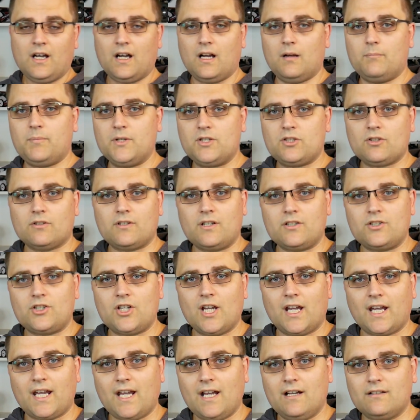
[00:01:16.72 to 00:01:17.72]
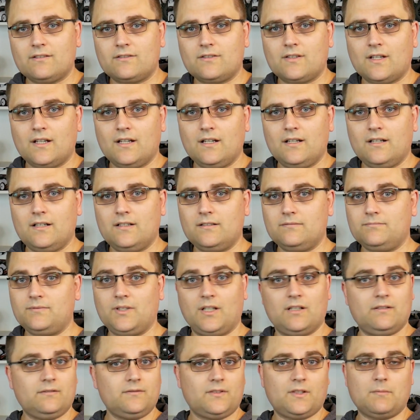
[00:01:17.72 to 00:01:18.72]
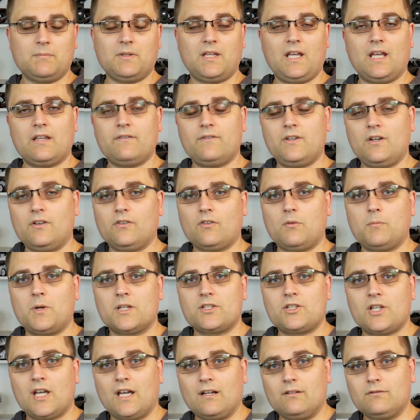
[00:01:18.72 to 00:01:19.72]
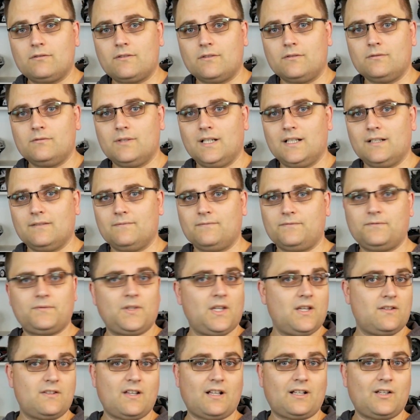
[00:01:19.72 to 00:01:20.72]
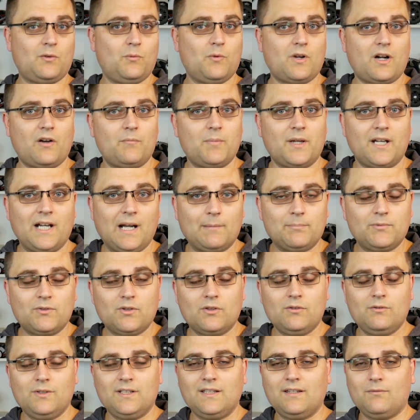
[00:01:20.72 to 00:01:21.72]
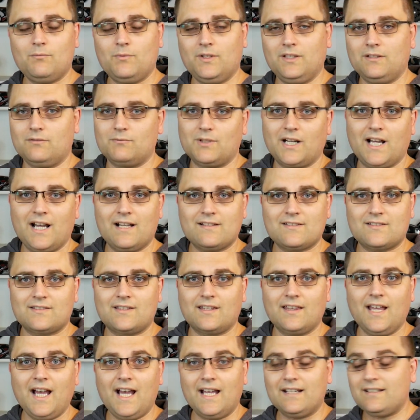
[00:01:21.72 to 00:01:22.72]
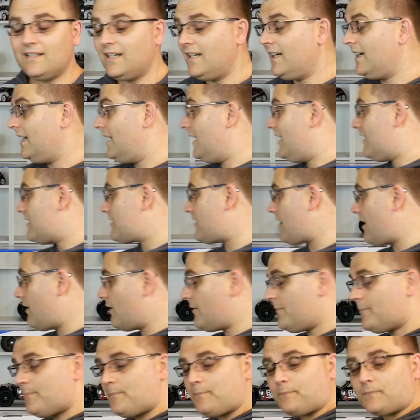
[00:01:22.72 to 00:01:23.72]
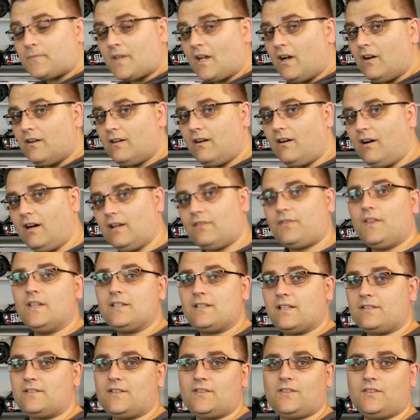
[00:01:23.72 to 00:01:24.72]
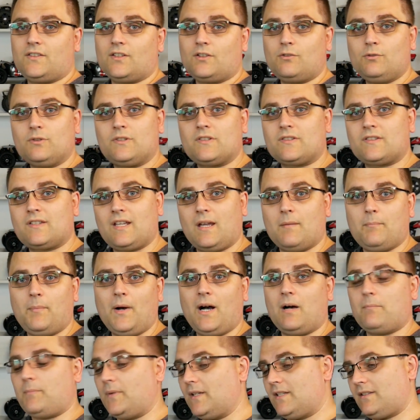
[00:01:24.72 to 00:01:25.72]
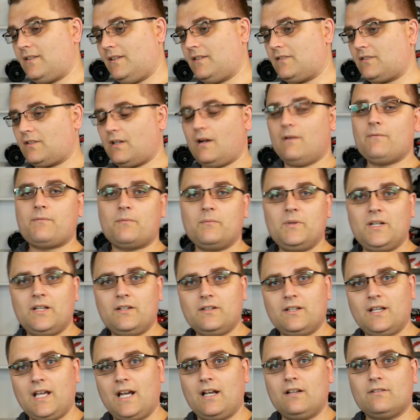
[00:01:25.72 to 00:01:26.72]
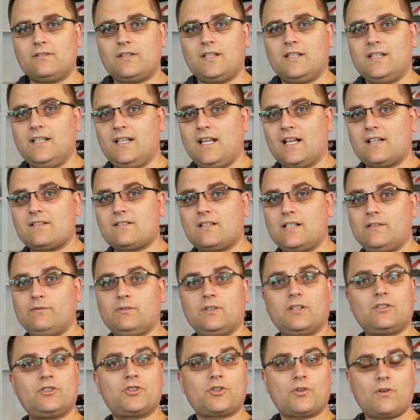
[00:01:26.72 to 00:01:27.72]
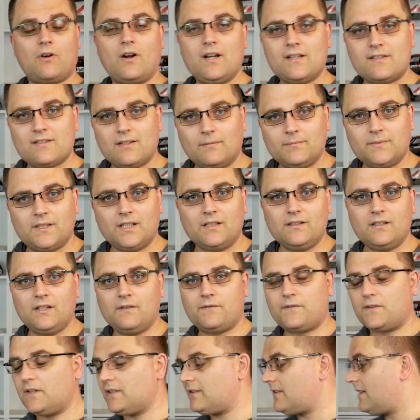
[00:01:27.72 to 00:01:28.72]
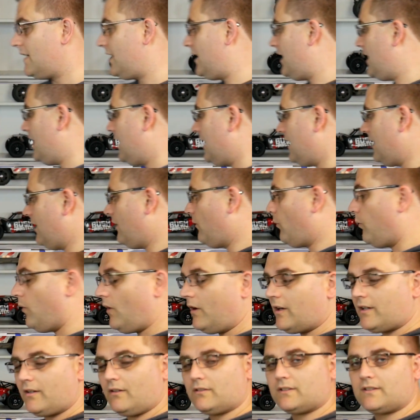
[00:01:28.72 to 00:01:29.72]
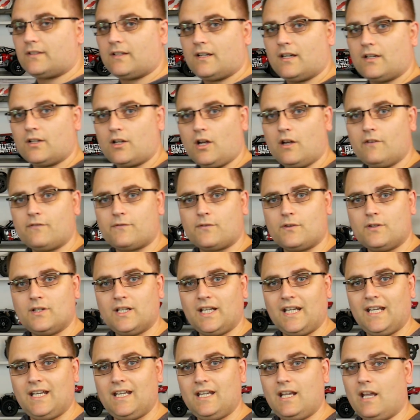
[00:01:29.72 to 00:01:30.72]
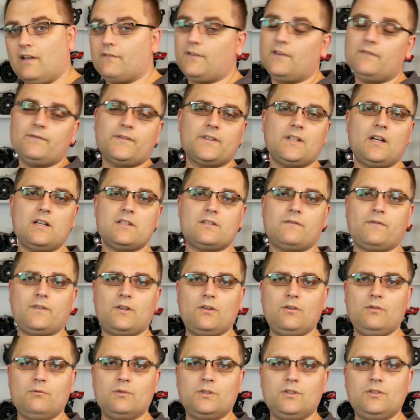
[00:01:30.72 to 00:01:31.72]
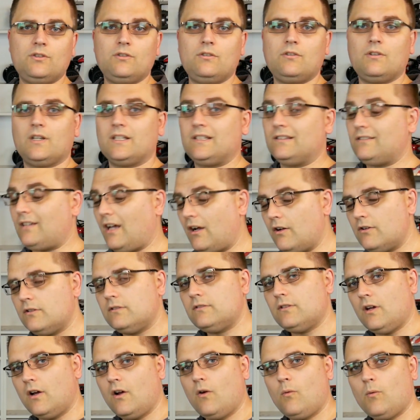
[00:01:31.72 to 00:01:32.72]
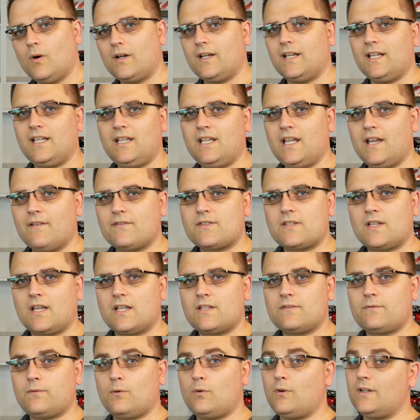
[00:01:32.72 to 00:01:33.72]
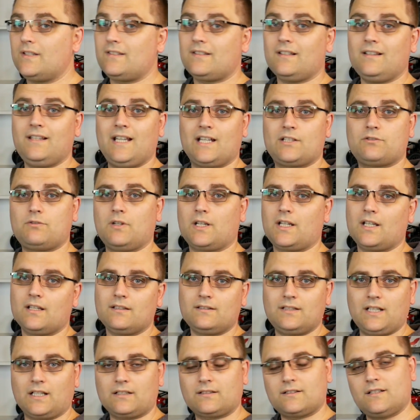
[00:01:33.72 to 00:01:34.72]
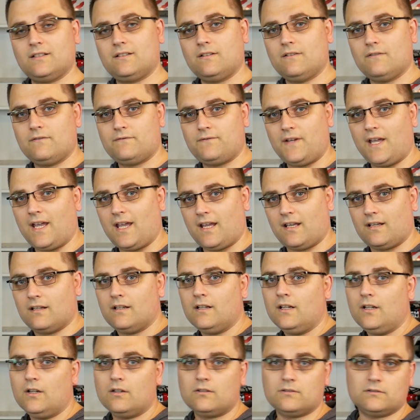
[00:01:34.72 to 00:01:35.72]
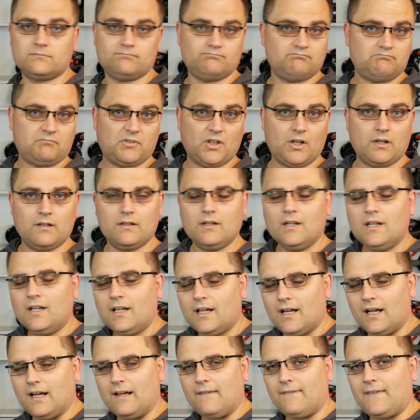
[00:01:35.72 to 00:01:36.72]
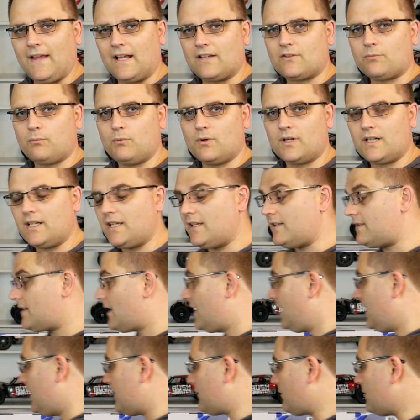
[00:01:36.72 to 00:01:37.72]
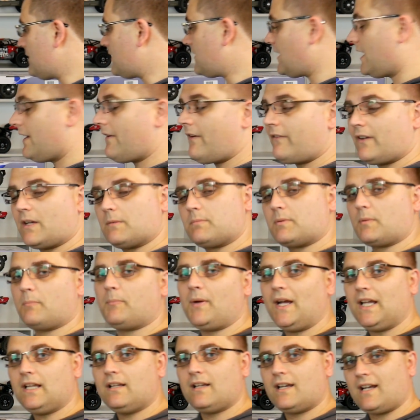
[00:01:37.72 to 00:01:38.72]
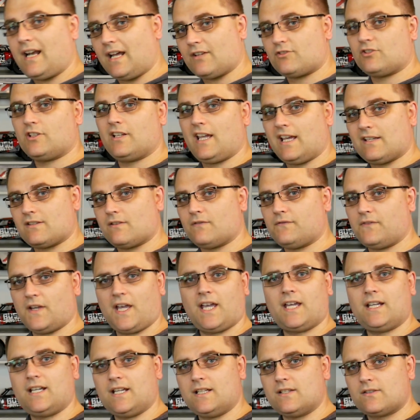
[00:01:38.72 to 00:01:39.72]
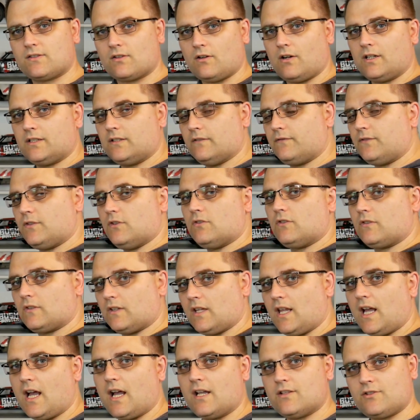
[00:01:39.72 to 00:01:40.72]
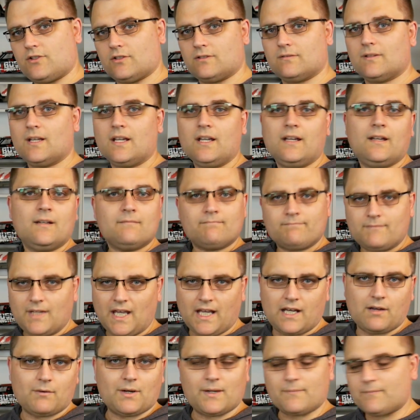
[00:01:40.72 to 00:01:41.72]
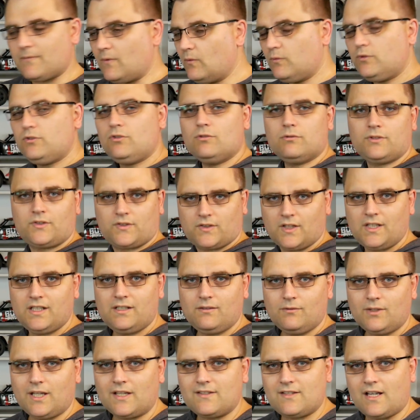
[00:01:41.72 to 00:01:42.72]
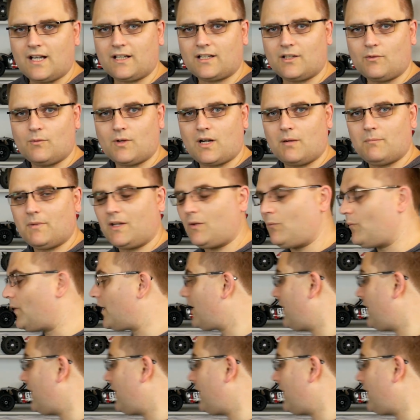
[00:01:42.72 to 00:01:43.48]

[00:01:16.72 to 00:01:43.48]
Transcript: be sure to check out some of the other videos on my channel to see exactly what I've been up to in regards to that. So I think that this is a good step up. It's time for me to get onto the next level and try something different. Why not go for an EDF? For those of you who are new and don't know what EDF stands for, it's electric ducted fan. So that's what it is. So instead of having a propeller, it actually has a fan inside the fuselage. And anyway, you'll see exactly what I mean when